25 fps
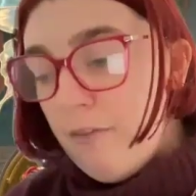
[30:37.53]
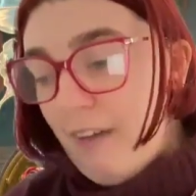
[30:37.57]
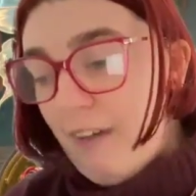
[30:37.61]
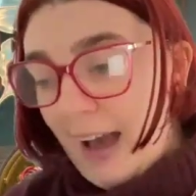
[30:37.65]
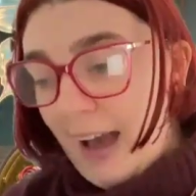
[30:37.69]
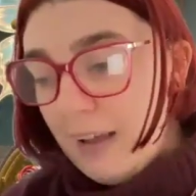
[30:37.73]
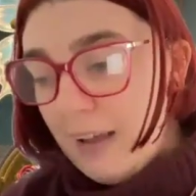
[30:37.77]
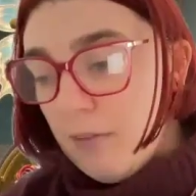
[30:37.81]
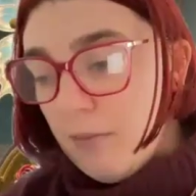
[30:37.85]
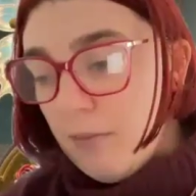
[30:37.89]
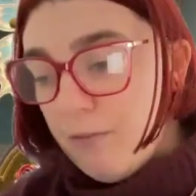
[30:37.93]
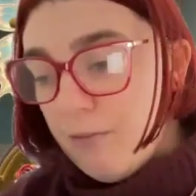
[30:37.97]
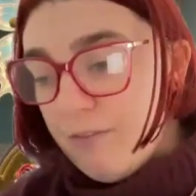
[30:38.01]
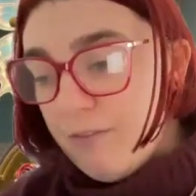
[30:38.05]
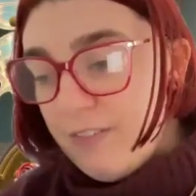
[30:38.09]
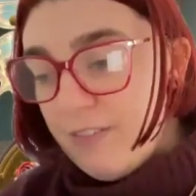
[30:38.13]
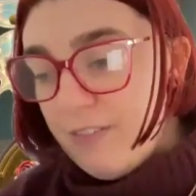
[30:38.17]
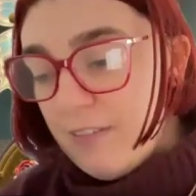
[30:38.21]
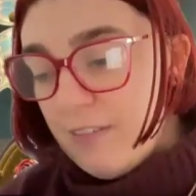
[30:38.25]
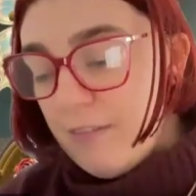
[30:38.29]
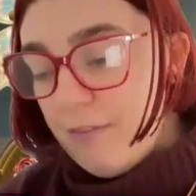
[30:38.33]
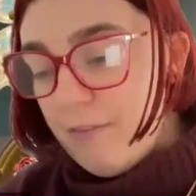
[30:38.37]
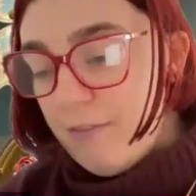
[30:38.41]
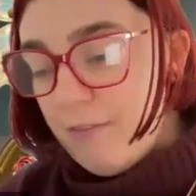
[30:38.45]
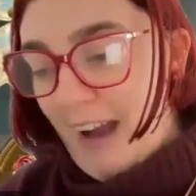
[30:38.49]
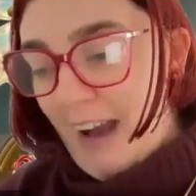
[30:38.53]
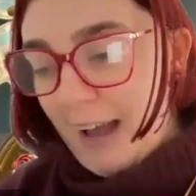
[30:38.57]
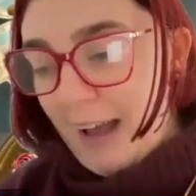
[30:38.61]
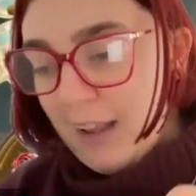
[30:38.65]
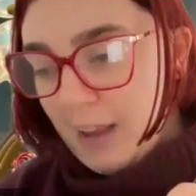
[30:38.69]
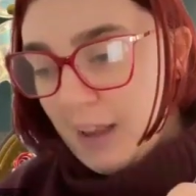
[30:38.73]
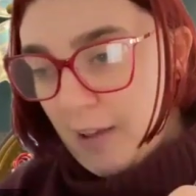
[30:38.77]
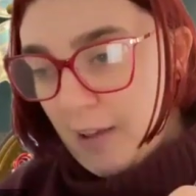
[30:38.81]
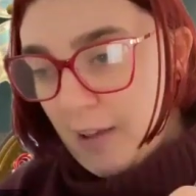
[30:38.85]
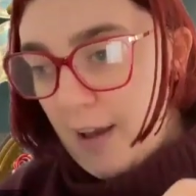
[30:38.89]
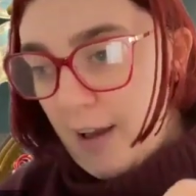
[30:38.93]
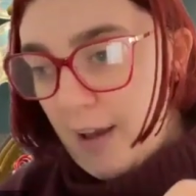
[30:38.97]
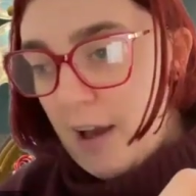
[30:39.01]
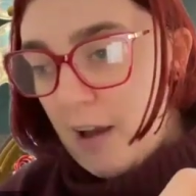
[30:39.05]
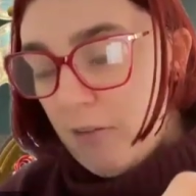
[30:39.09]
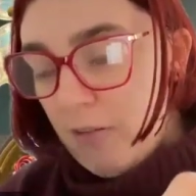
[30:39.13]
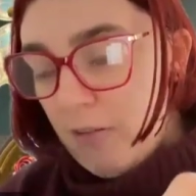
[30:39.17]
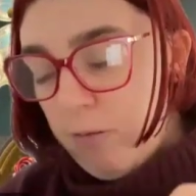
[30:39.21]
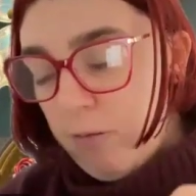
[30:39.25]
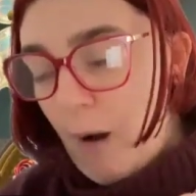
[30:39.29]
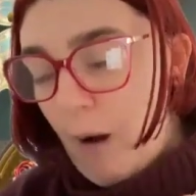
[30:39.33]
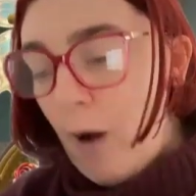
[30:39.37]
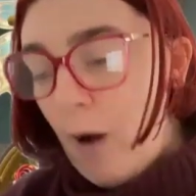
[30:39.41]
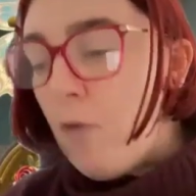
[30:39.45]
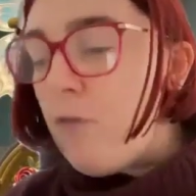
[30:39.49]
That's a
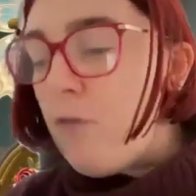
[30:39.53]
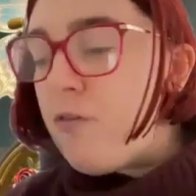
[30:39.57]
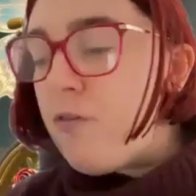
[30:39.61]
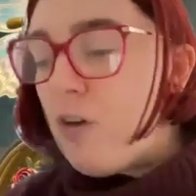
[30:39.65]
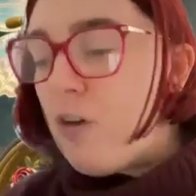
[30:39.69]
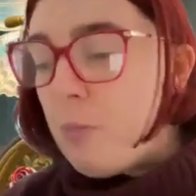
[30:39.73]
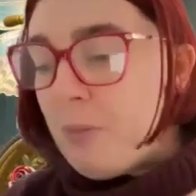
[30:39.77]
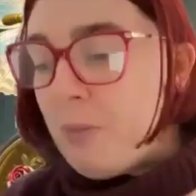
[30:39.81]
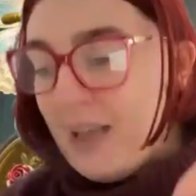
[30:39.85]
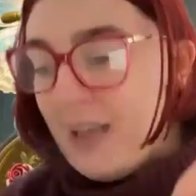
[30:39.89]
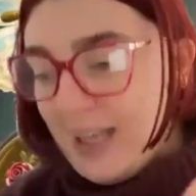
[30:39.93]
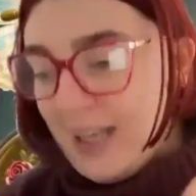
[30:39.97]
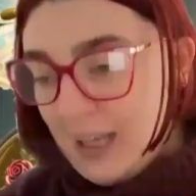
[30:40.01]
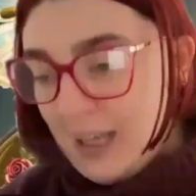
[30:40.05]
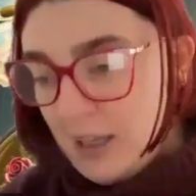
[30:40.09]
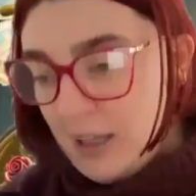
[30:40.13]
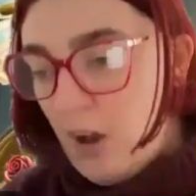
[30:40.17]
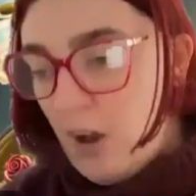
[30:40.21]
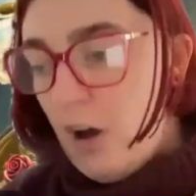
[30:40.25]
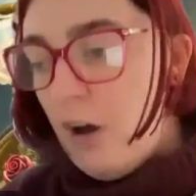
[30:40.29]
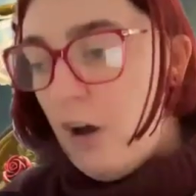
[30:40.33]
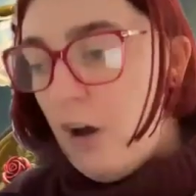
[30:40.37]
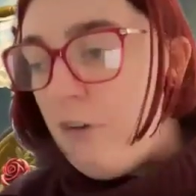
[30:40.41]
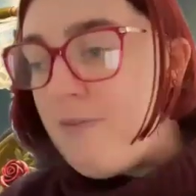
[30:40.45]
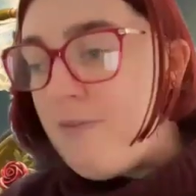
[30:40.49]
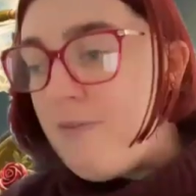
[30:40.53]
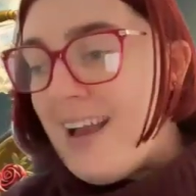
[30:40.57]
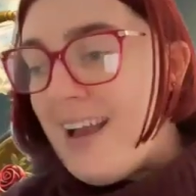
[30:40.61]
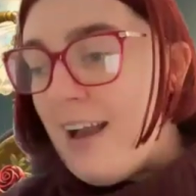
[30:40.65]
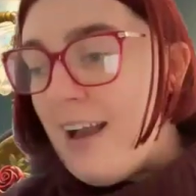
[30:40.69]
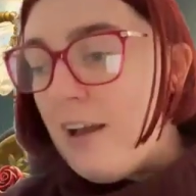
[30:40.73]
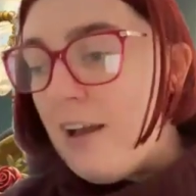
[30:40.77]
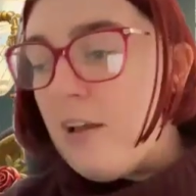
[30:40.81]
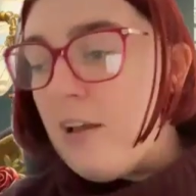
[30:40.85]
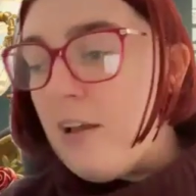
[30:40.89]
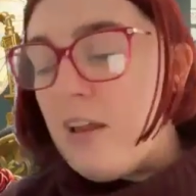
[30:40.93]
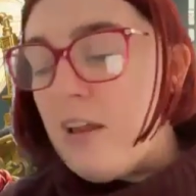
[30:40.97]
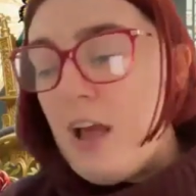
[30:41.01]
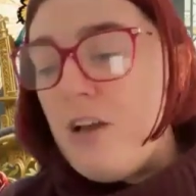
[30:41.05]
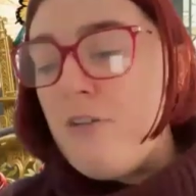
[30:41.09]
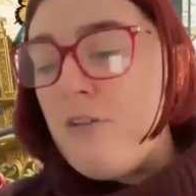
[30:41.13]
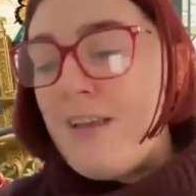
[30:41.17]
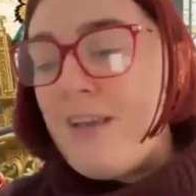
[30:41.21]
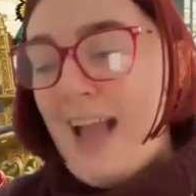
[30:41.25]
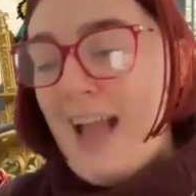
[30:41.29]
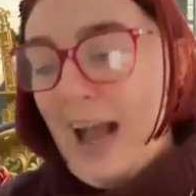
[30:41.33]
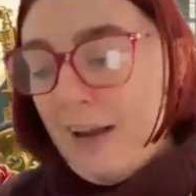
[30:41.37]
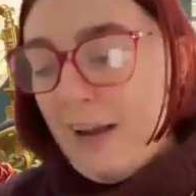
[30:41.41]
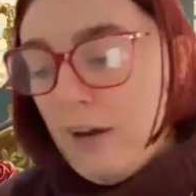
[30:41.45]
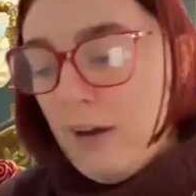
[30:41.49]
quote from historian
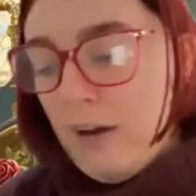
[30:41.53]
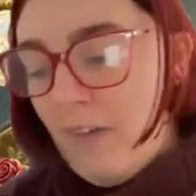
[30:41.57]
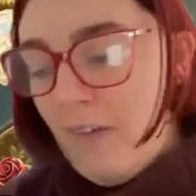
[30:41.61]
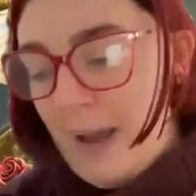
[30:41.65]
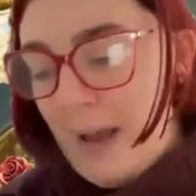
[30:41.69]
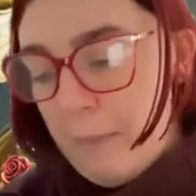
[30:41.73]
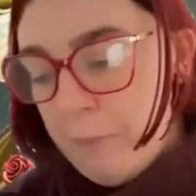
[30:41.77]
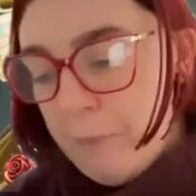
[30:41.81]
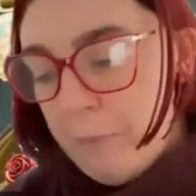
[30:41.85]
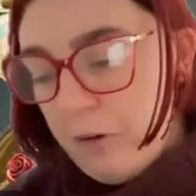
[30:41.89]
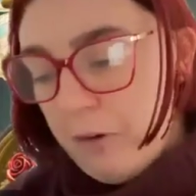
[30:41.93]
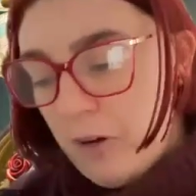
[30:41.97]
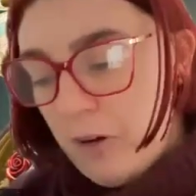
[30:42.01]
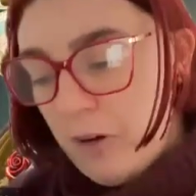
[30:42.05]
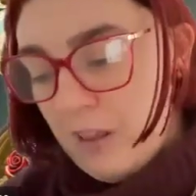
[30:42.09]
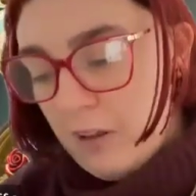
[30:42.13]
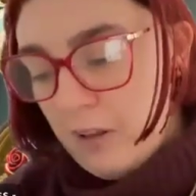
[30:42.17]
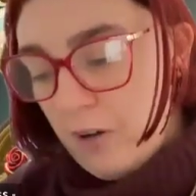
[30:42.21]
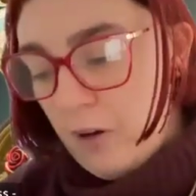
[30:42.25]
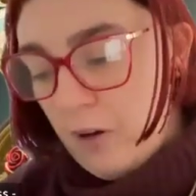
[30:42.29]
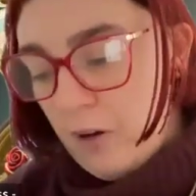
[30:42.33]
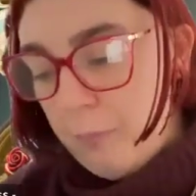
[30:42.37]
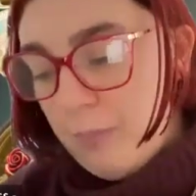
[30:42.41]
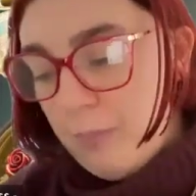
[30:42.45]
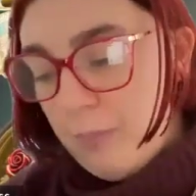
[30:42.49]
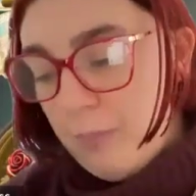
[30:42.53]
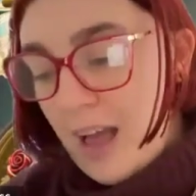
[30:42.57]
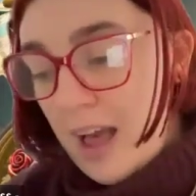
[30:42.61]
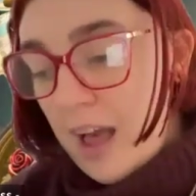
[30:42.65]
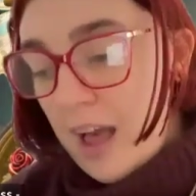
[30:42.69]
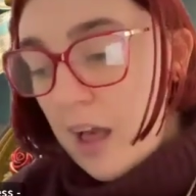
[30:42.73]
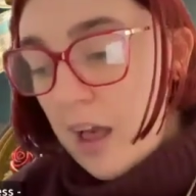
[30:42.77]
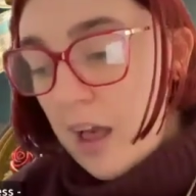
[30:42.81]
Susanna Lipscomb.